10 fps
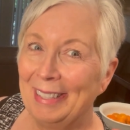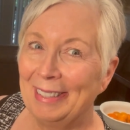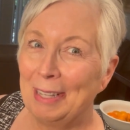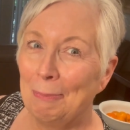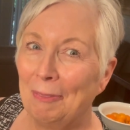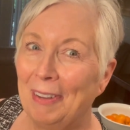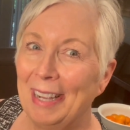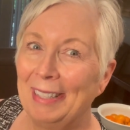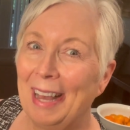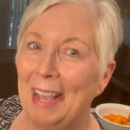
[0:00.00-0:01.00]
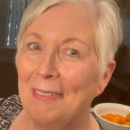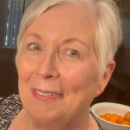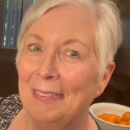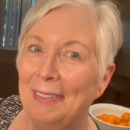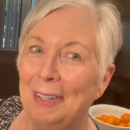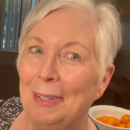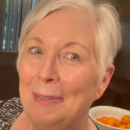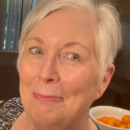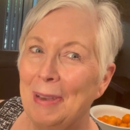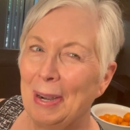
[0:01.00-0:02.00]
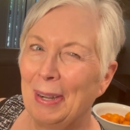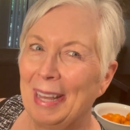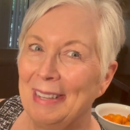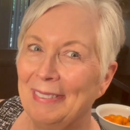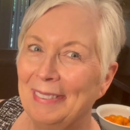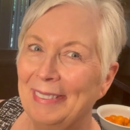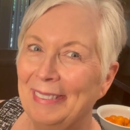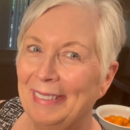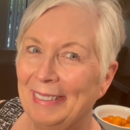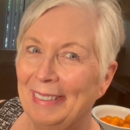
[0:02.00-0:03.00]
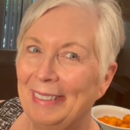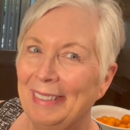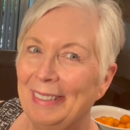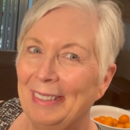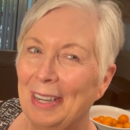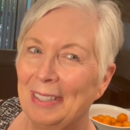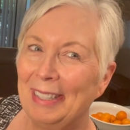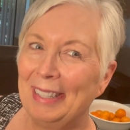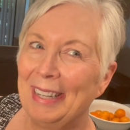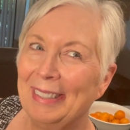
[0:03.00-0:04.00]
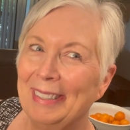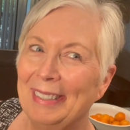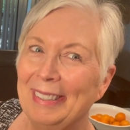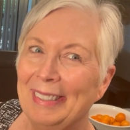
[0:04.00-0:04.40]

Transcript: Simplified life, better life. Talk to you later.